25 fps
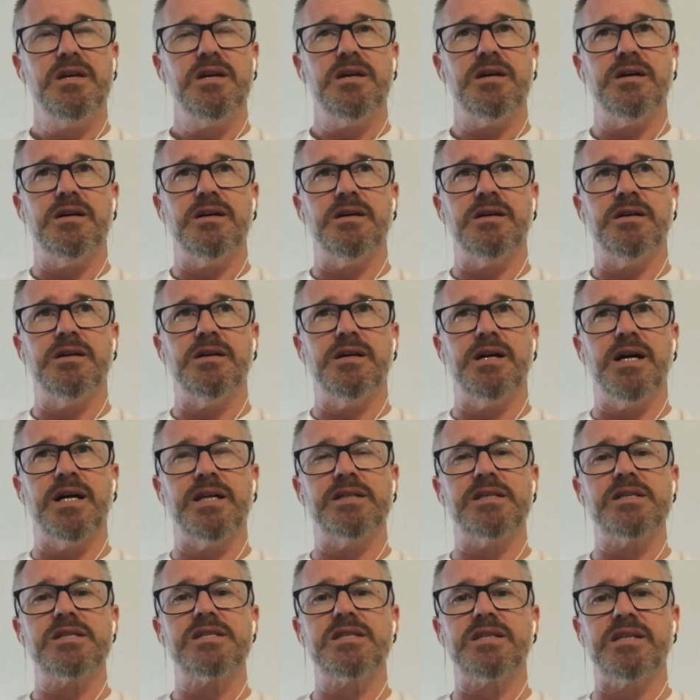uh,
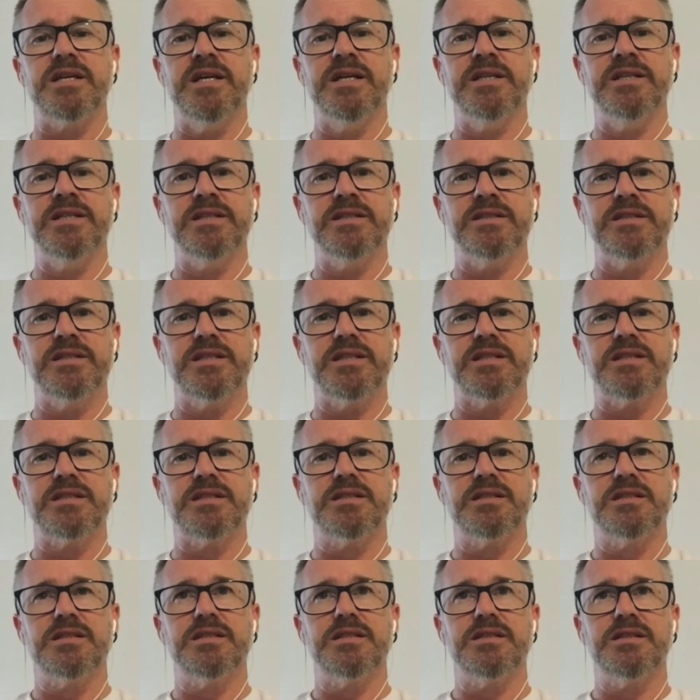understanding that
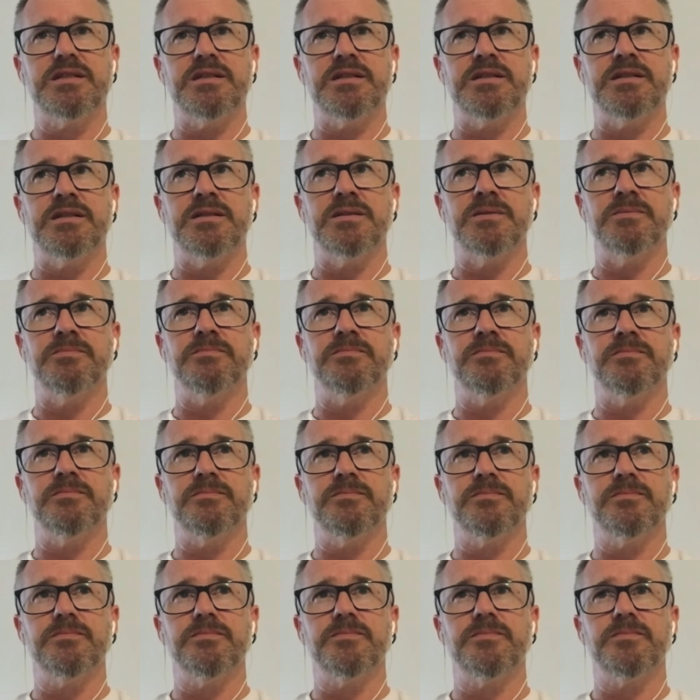
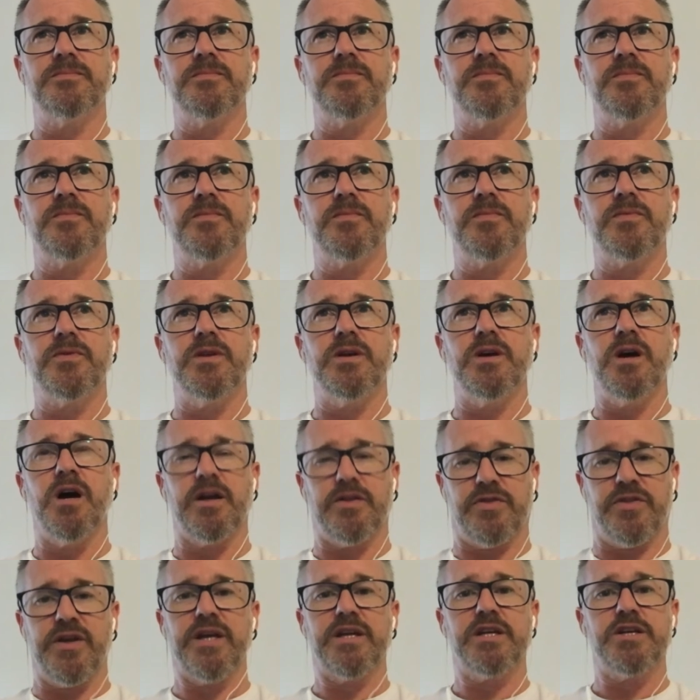um,
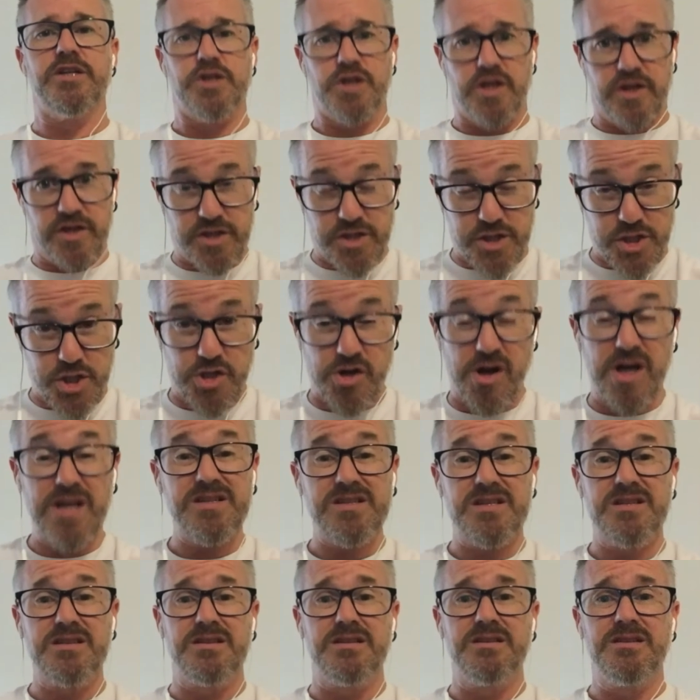I, they can, that's
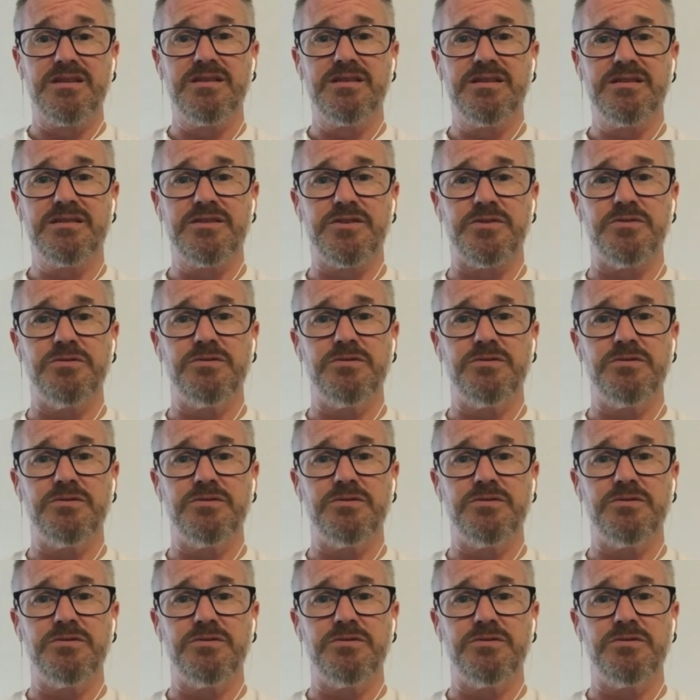trust too,